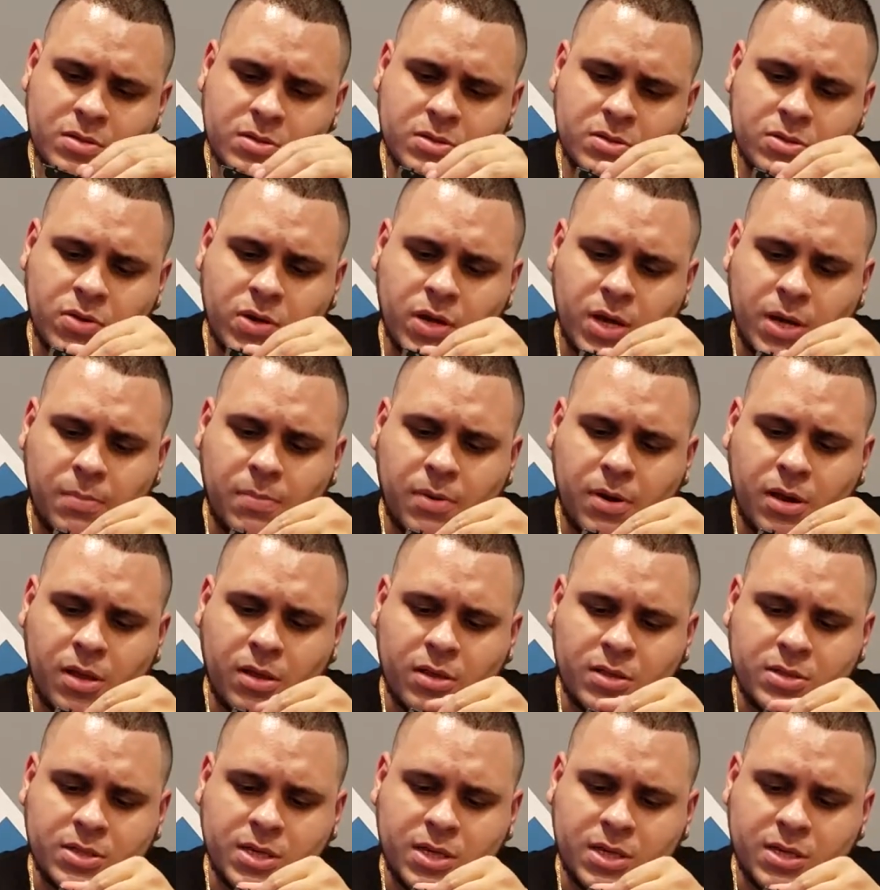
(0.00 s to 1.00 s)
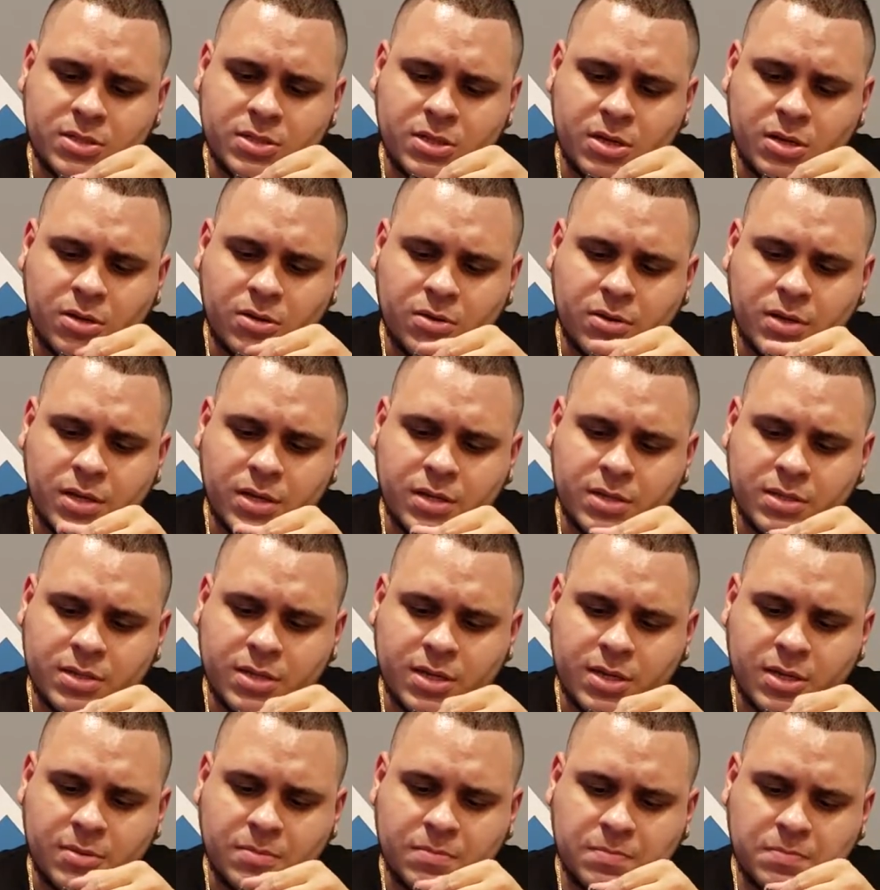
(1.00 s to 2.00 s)
So I apologize, y'all, ahead of
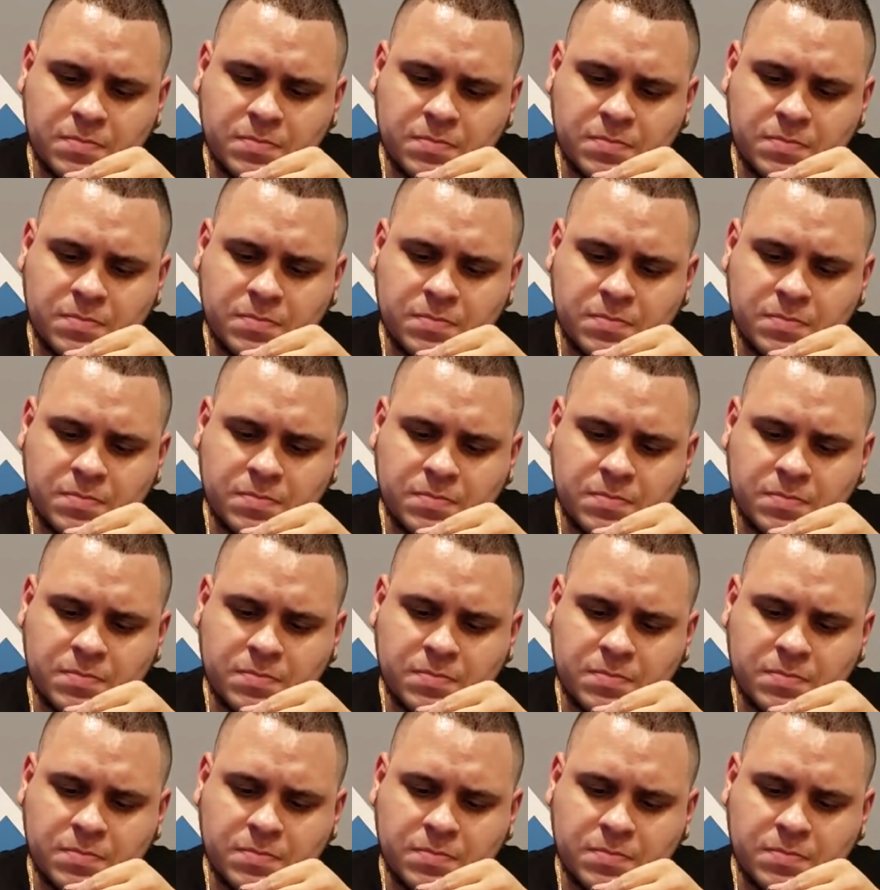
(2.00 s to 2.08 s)
time.